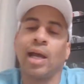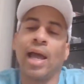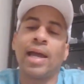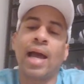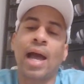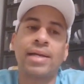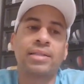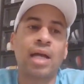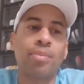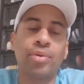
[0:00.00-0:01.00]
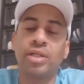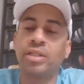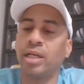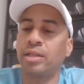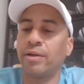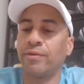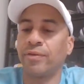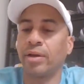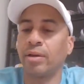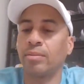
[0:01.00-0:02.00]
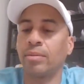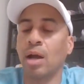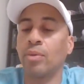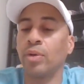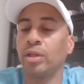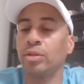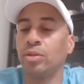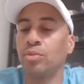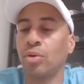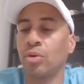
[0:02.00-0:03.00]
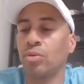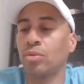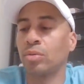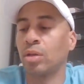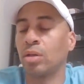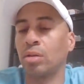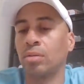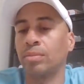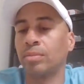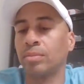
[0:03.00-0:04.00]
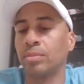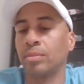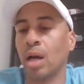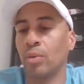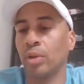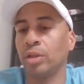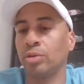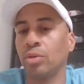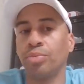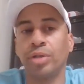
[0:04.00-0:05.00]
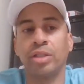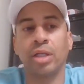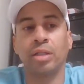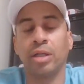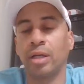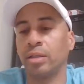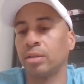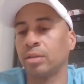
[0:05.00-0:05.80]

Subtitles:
AIS, I appreciate that, fam. I really do, bro. I really do appreciate that.